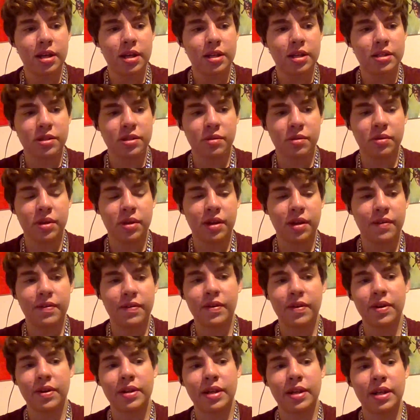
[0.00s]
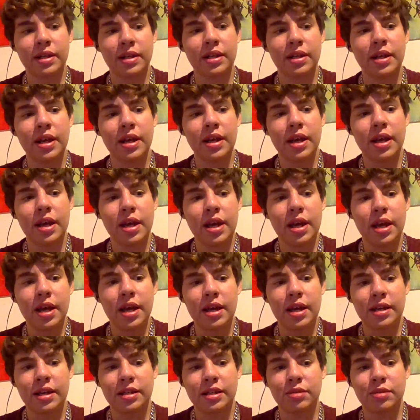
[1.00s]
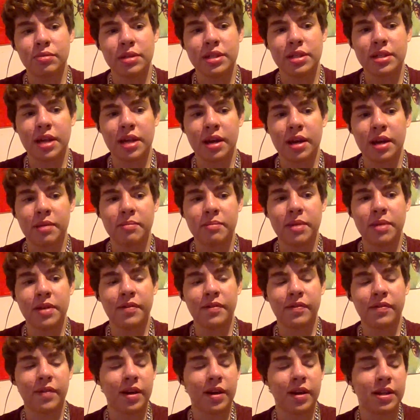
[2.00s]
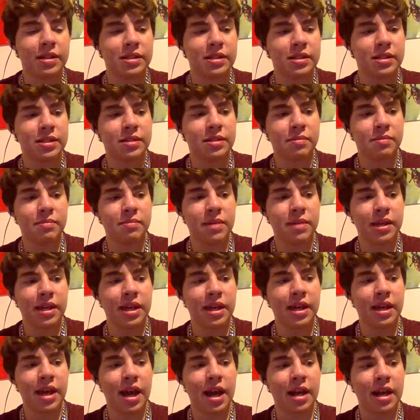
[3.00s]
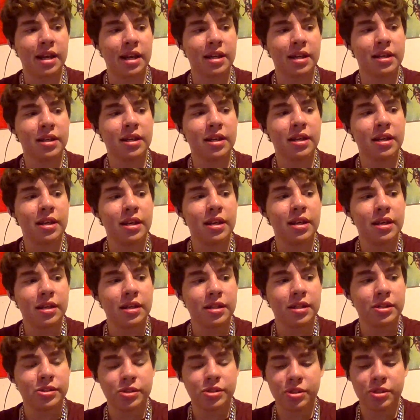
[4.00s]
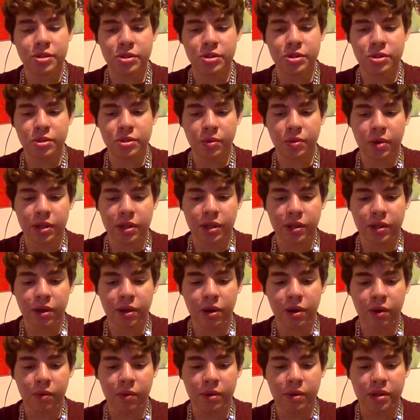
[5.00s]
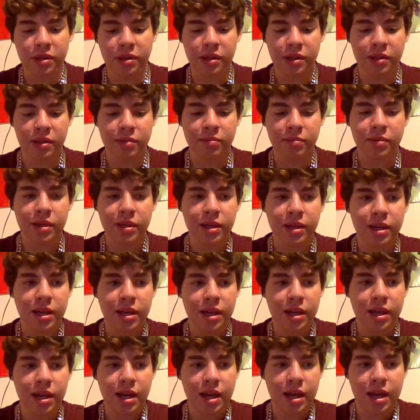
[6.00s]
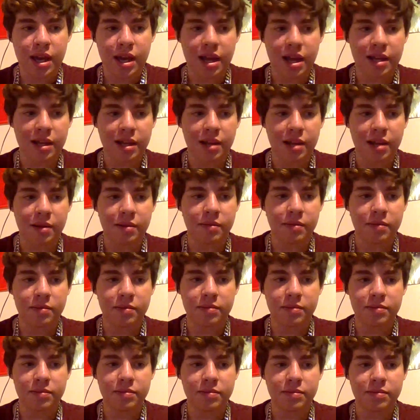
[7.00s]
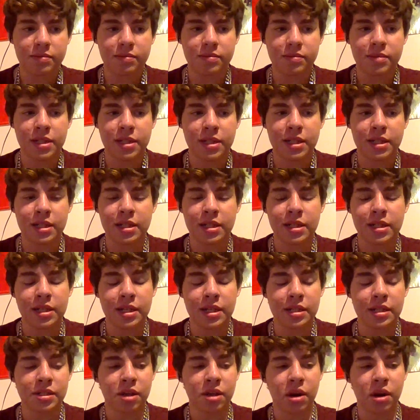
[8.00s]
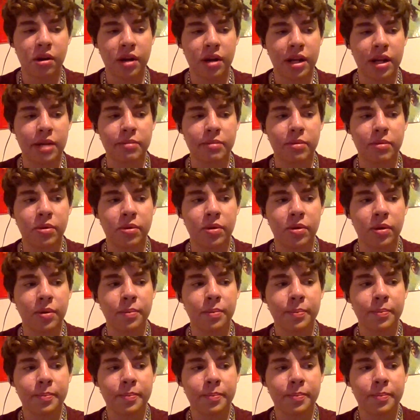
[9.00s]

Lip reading: So whatever. And then as we stopped being friends, Mickey kind of just joined along with them, and then we didn't talk anymore.